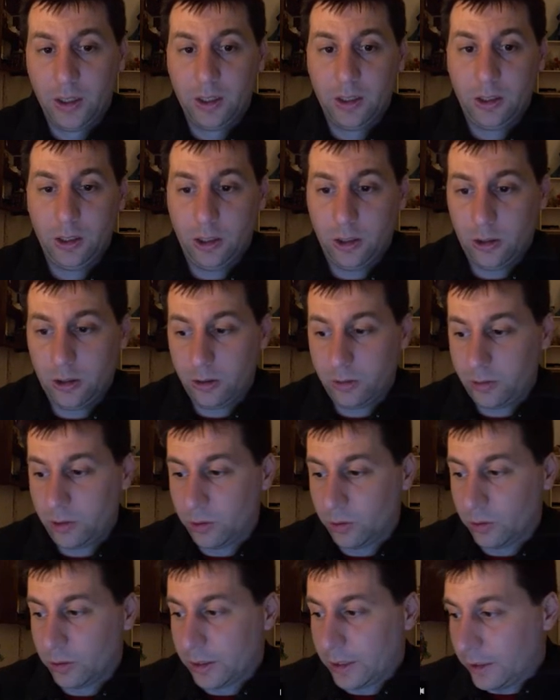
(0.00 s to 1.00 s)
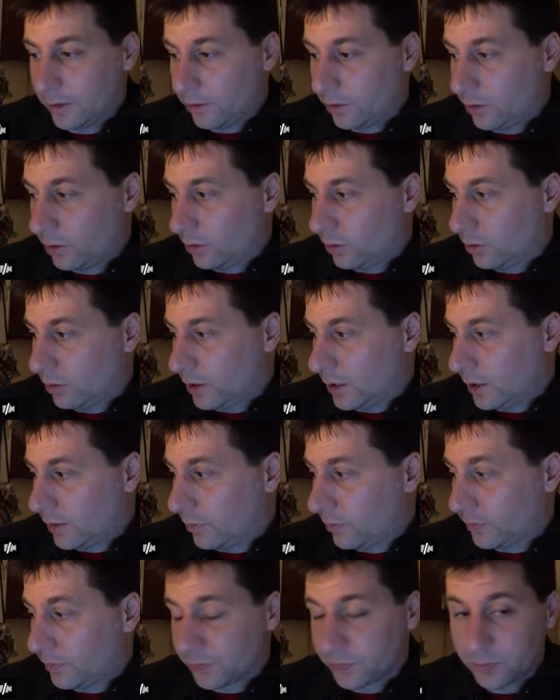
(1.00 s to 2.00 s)
You know, if you were asked to
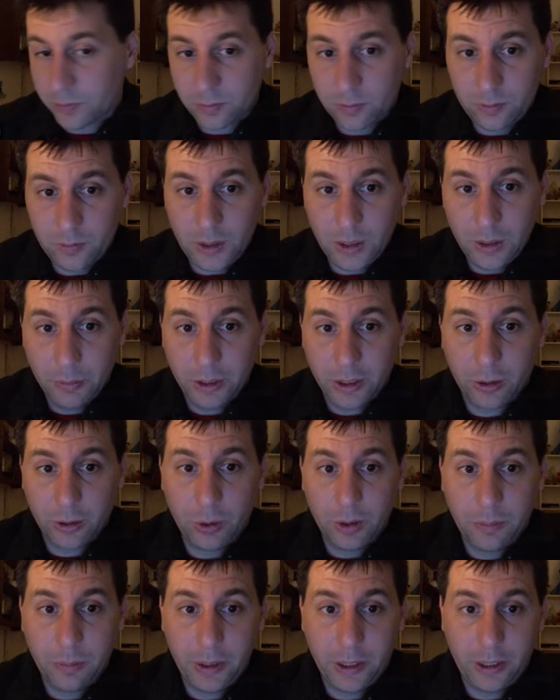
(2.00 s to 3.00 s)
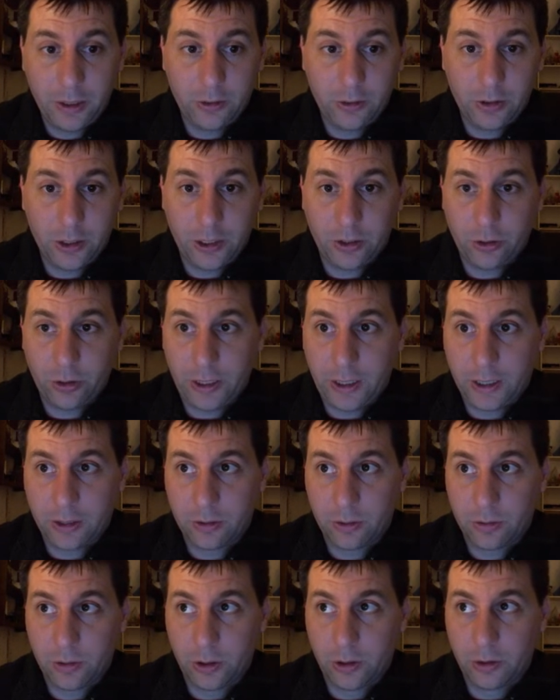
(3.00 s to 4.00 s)
um, make a web page that tracked
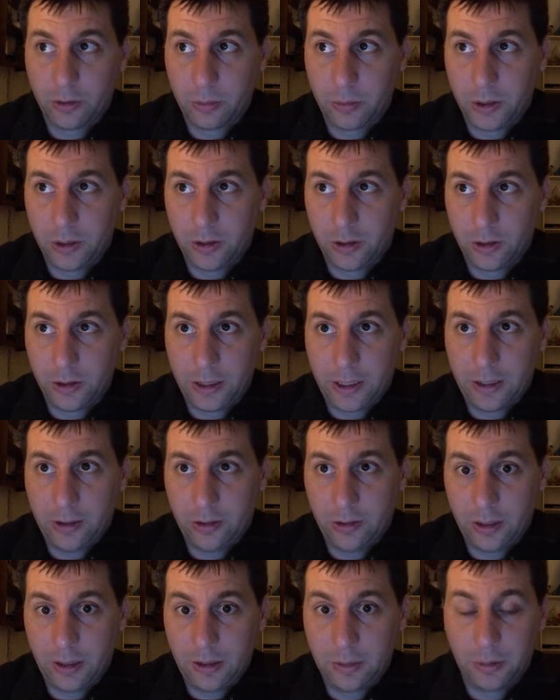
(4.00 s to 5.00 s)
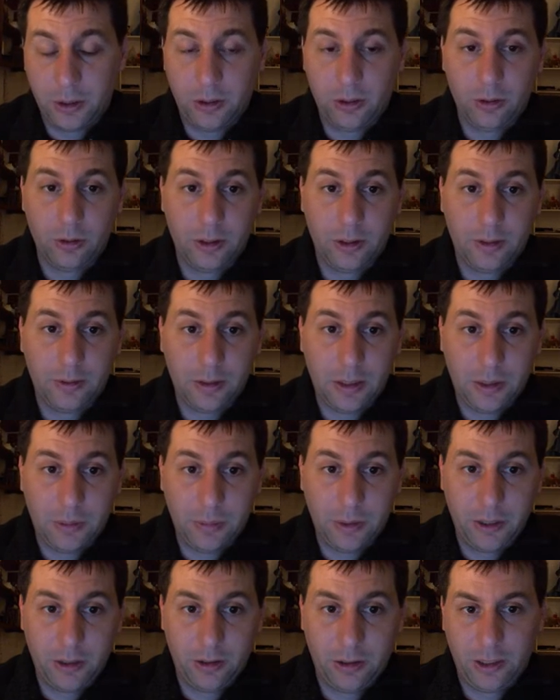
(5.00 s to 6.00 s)
first, middle, and last name, but you left out
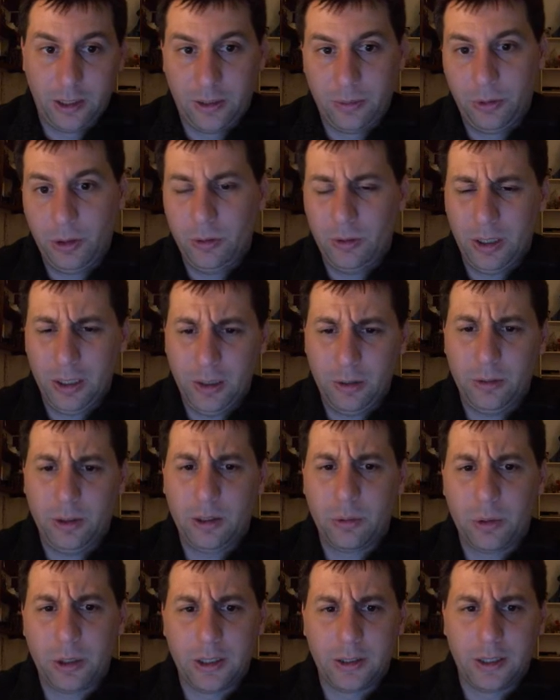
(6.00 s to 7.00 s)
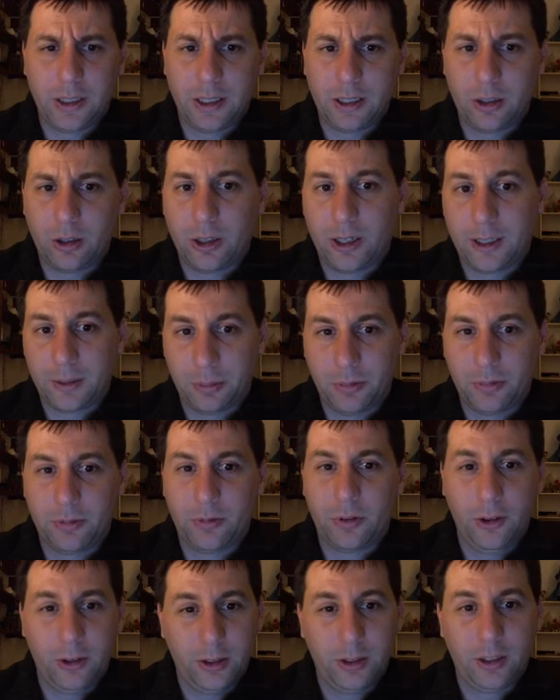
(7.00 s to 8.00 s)
middle name, you probably want that caught
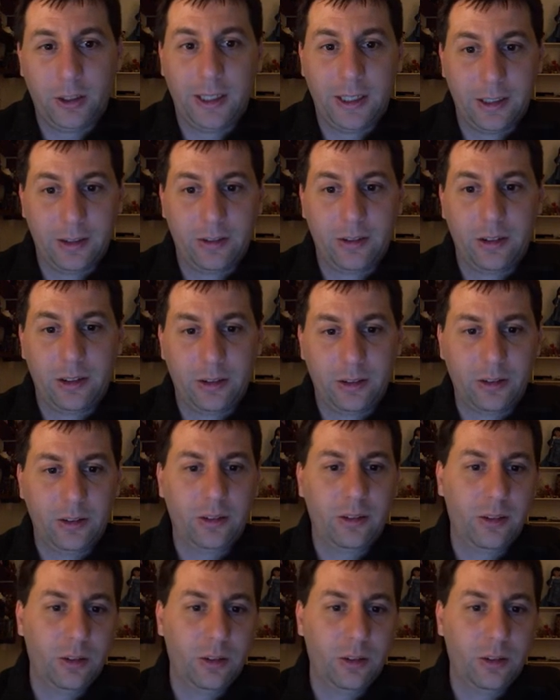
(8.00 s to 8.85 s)
before the client sees it.